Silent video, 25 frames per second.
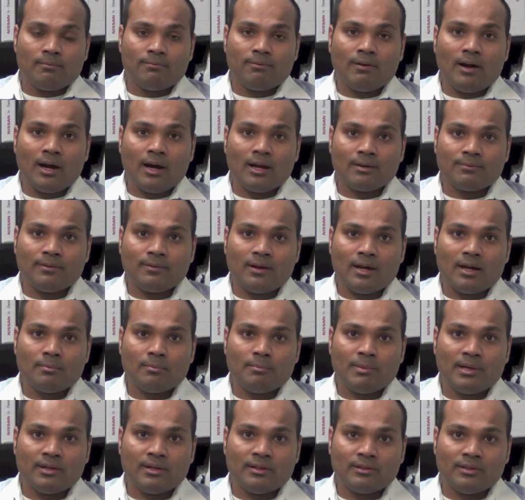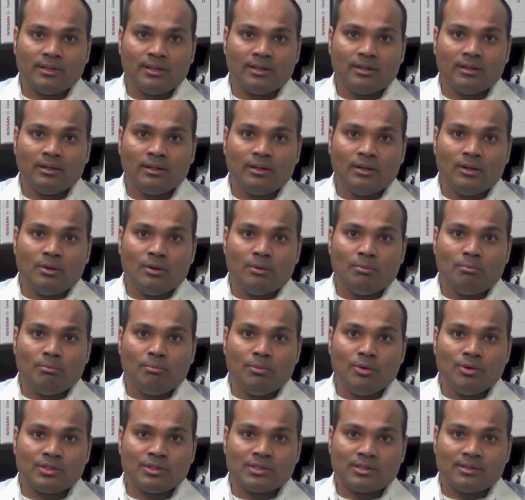far better than
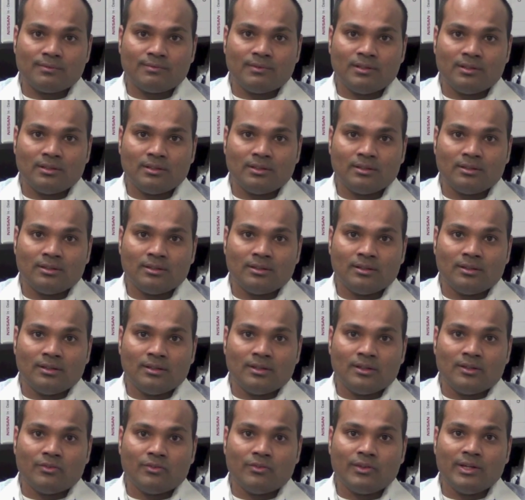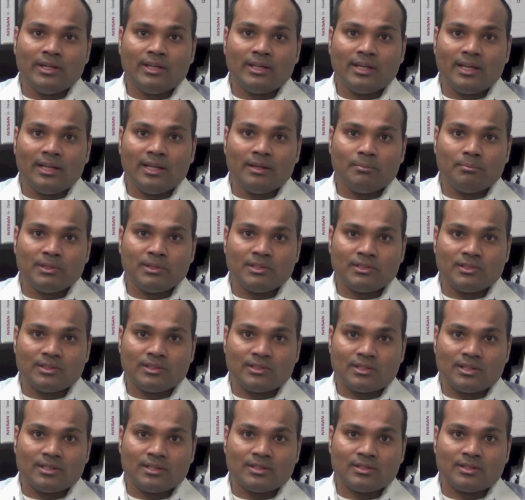most of the retailing
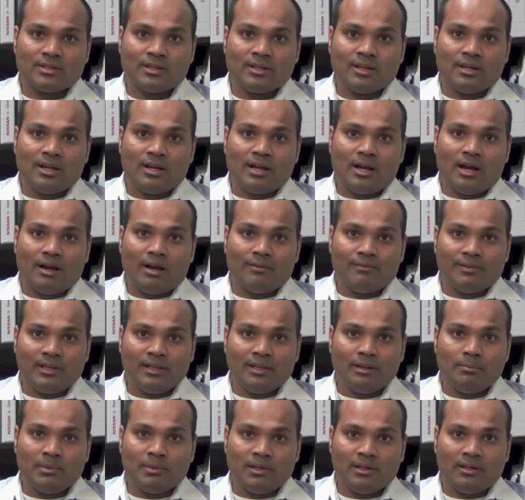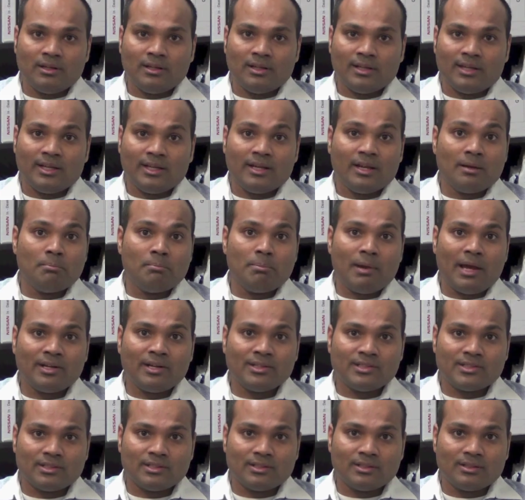businesses available in
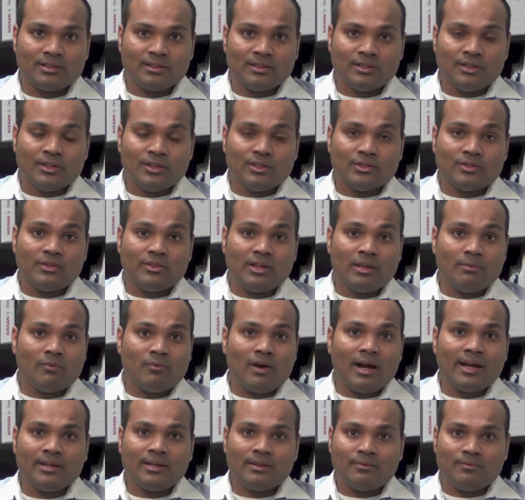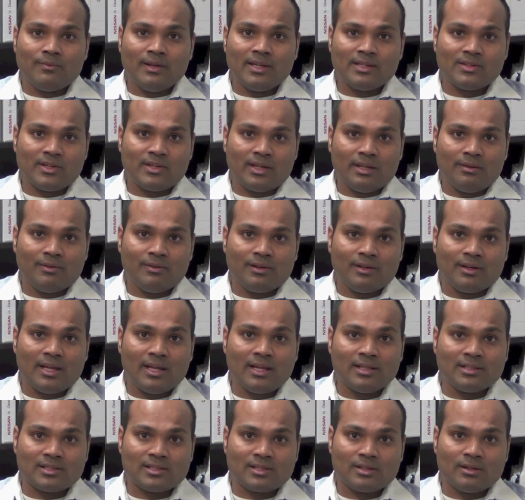comparison. Then why invest anywhere
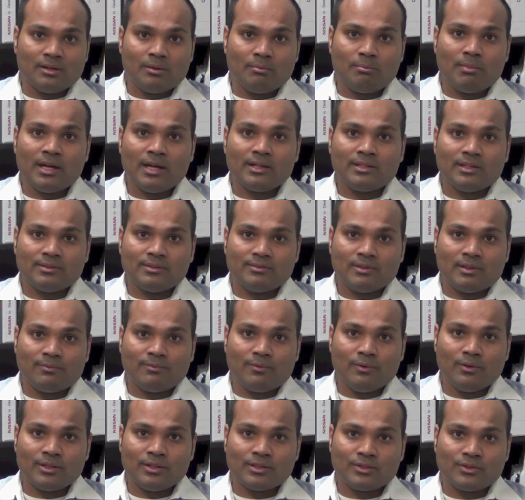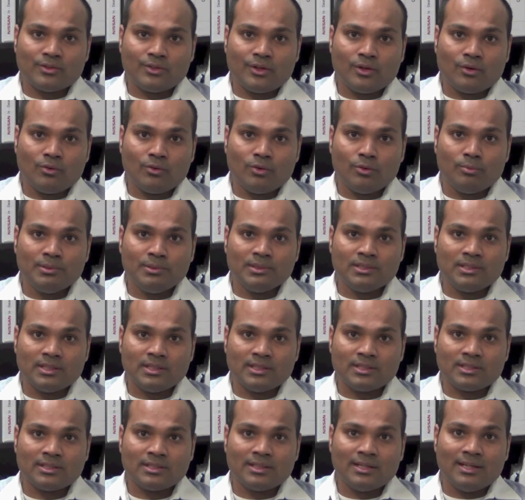else? Might as well focus on your core
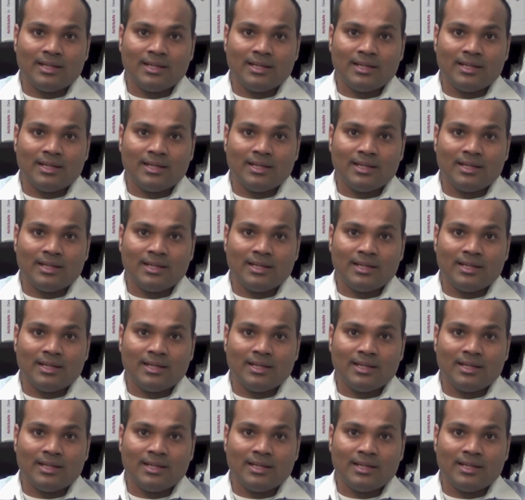business